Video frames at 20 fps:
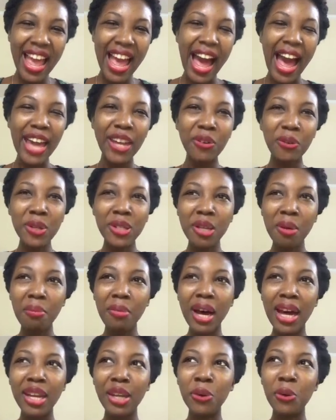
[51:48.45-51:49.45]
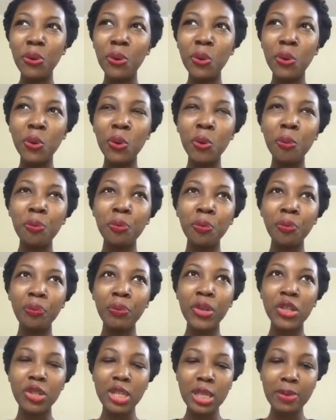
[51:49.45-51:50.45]
I know somebody who
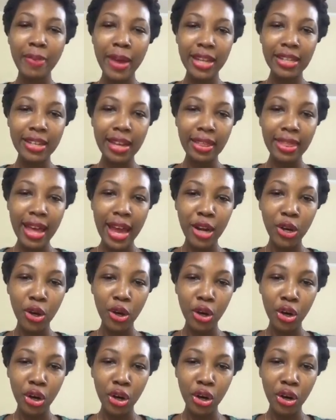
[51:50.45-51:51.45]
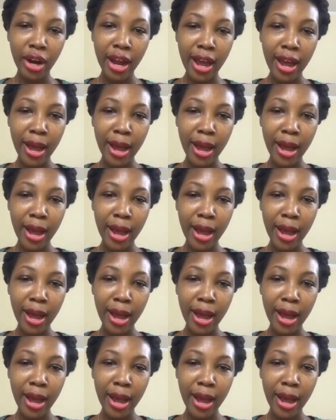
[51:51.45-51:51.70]
suspected that her,